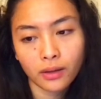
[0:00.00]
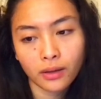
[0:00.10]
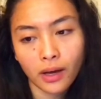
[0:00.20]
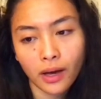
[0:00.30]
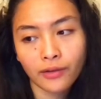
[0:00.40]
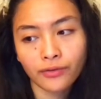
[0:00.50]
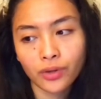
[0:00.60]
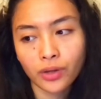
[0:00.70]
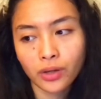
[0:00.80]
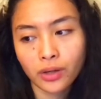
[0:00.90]

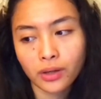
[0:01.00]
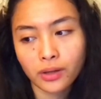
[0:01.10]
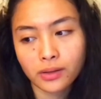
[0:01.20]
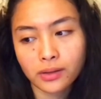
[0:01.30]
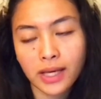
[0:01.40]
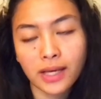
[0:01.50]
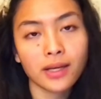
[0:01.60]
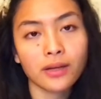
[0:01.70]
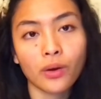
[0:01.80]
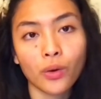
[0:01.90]
After
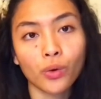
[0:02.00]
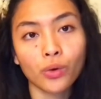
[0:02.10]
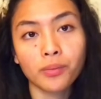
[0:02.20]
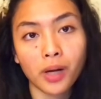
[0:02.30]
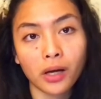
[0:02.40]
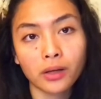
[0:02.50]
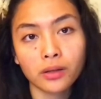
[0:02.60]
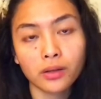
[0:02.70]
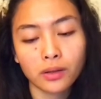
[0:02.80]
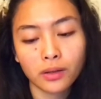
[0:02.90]
taking the whole
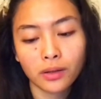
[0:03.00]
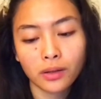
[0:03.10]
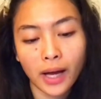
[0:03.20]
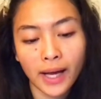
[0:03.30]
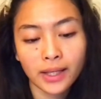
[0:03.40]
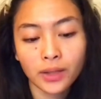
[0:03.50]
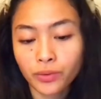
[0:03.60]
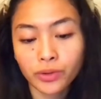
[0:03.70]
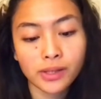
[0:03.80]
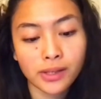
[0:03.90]
bottle, I can
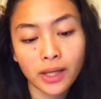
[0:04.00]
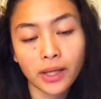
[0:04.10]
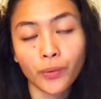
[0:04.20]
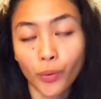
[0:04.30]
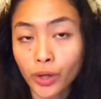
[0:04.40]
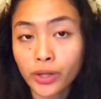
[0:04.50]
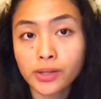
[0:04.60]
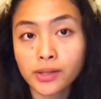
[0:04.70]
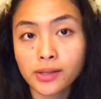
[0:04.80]
really say it works.